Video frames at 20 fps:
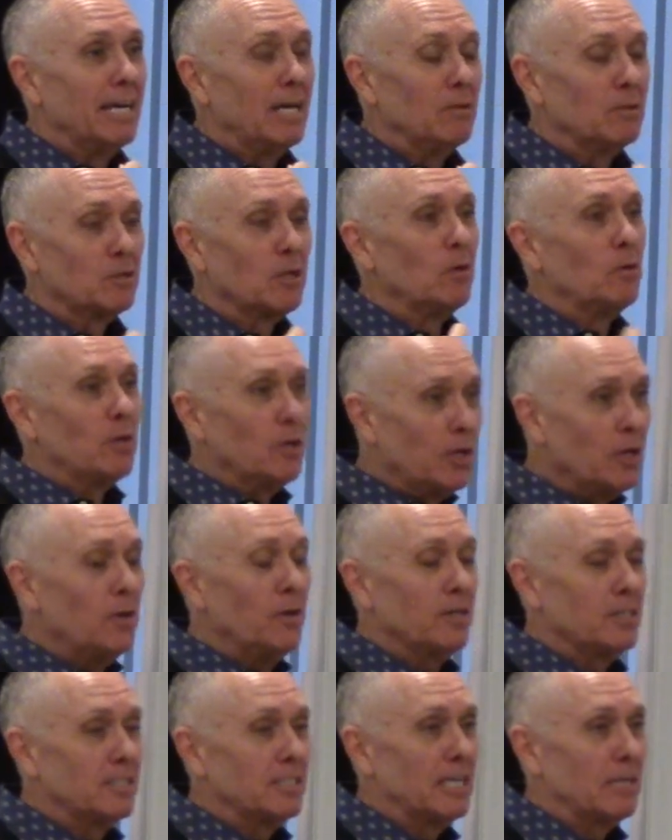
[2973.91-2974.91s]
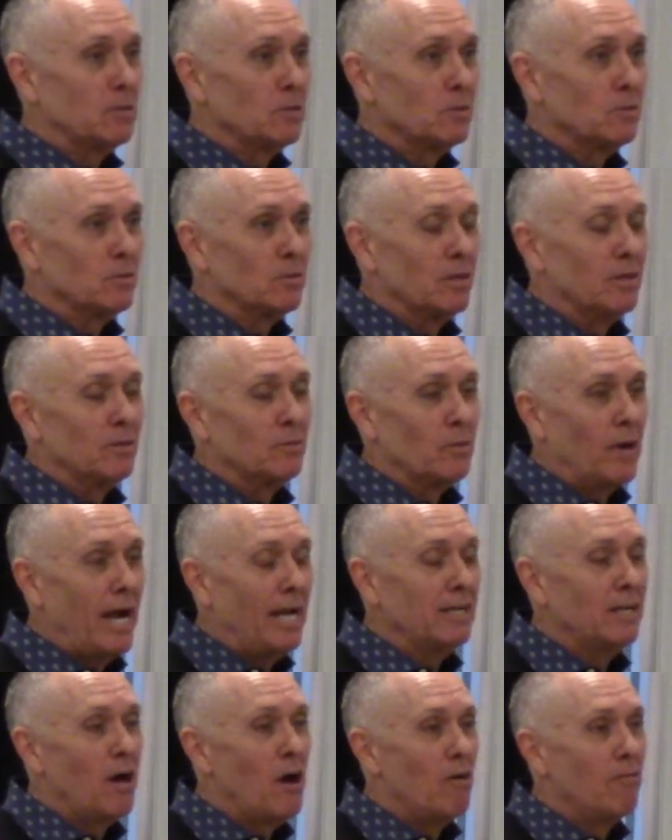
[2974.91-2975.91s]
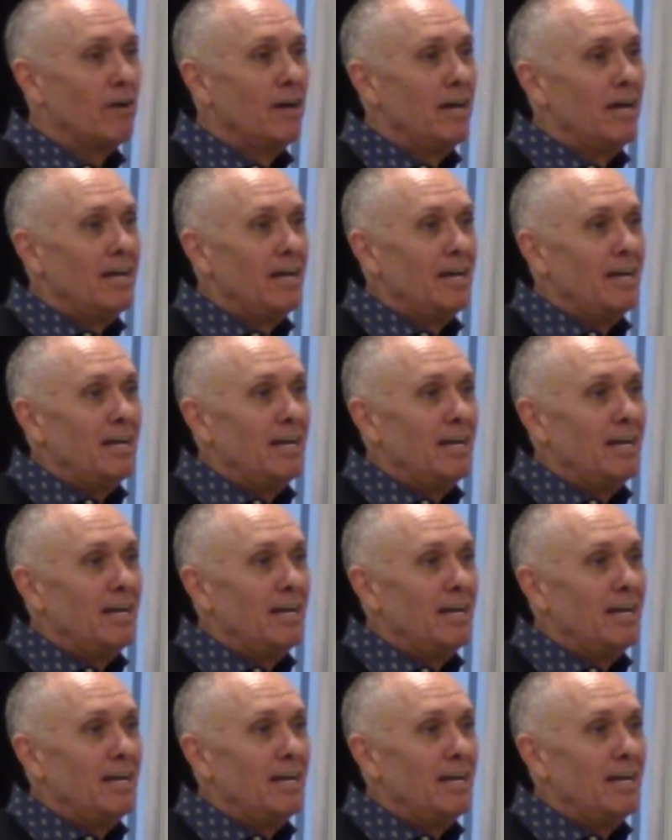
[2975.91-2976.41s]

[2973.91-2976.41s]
he was so curious, his name was uh, Randolph,